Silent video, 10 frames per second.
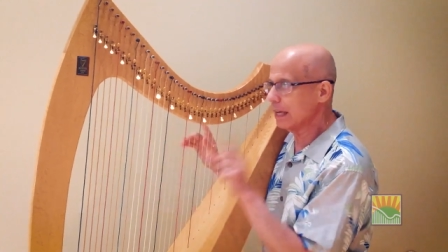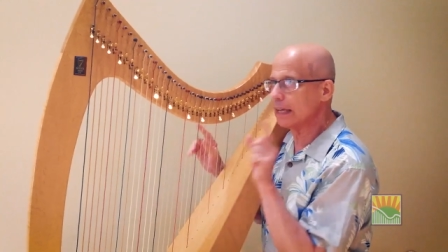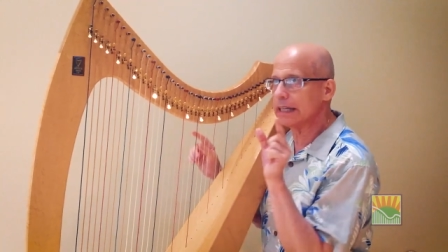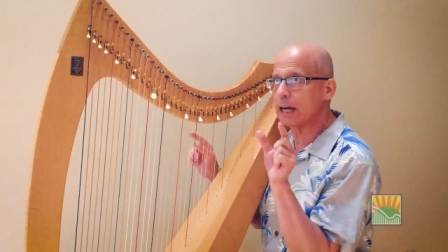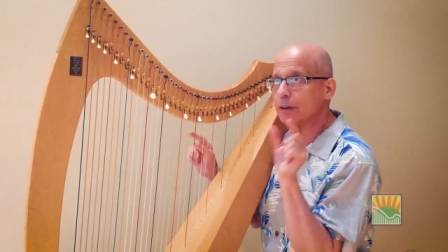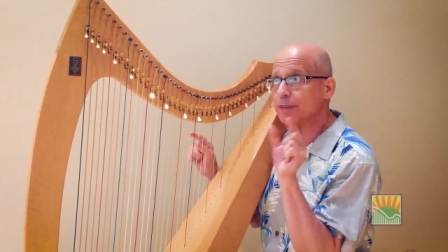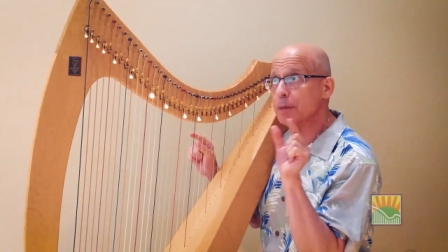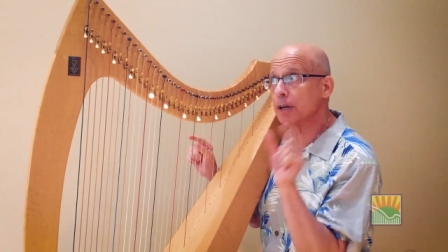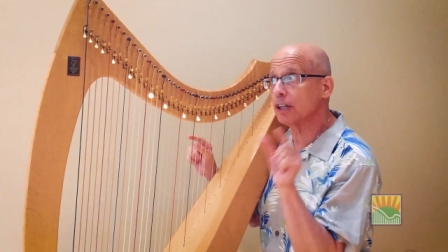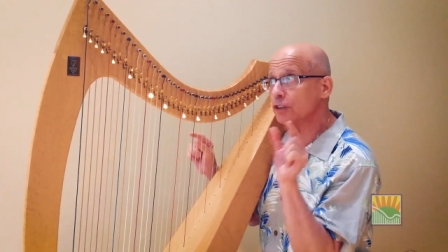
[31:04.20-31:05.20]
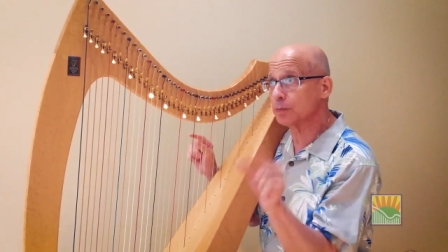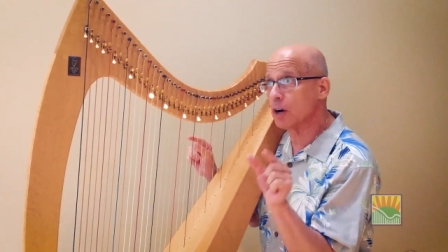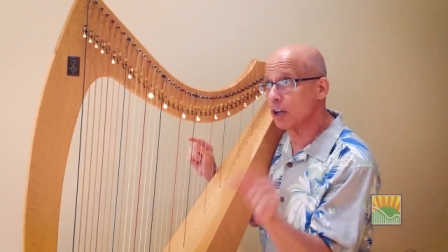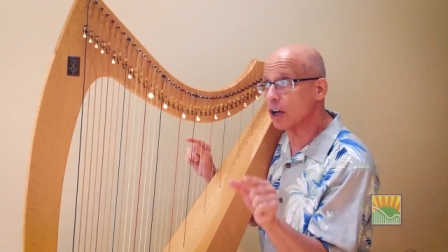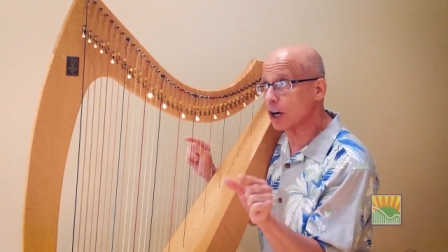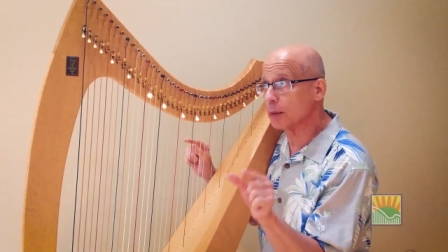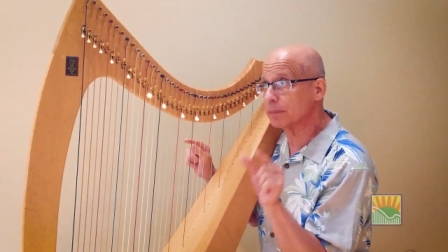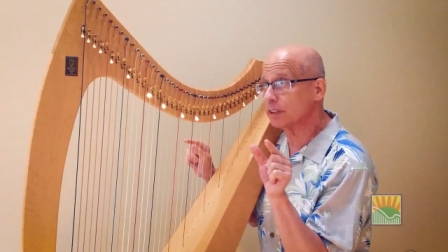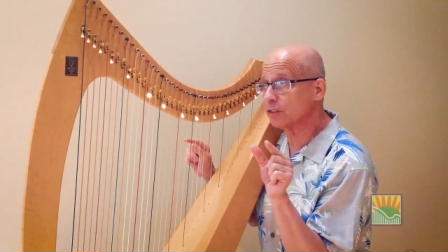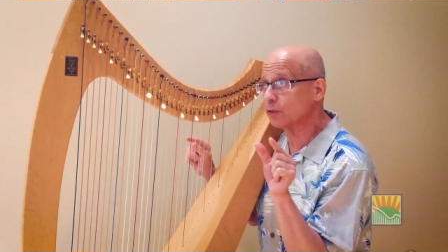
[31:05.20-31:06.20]
Now, if I'm on a small harp,
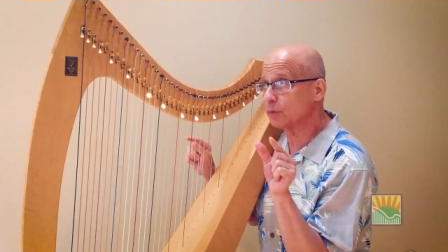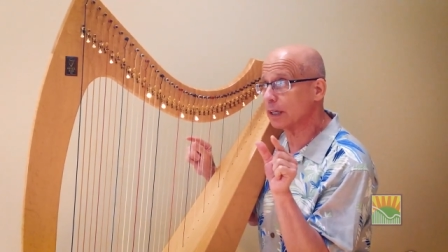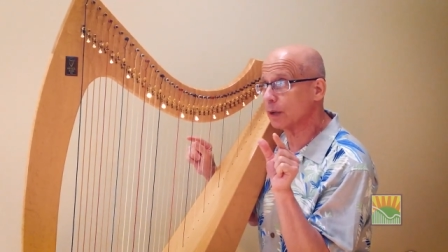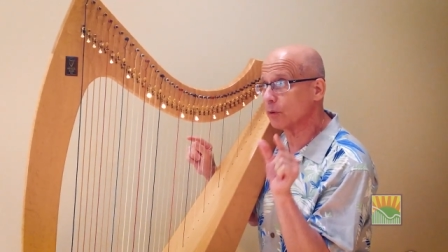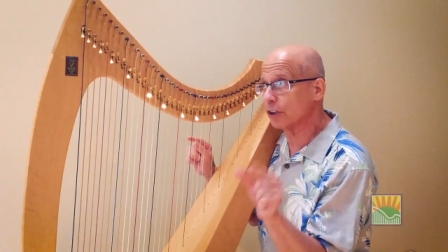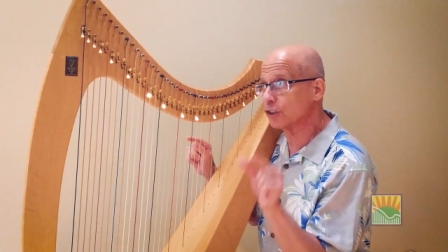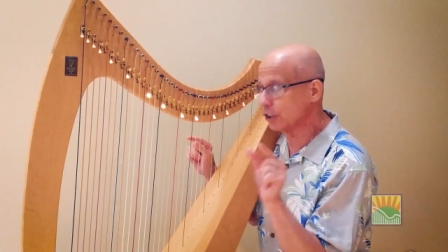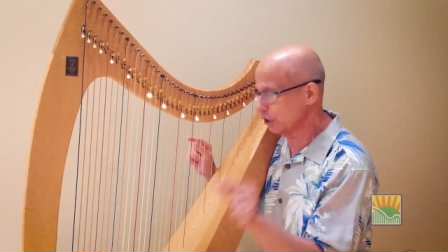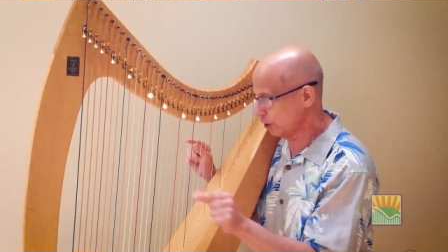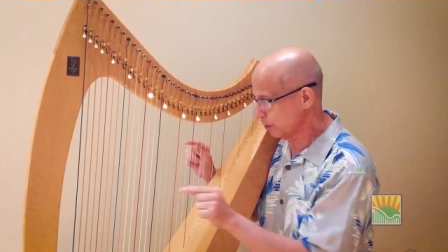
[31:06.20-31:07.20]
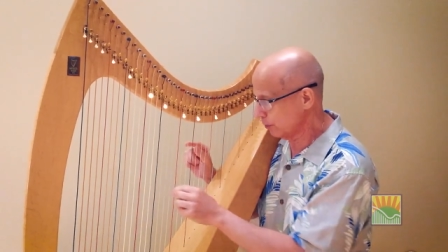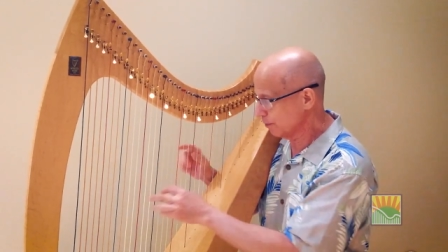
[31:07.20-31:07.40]
this is what I want you to do.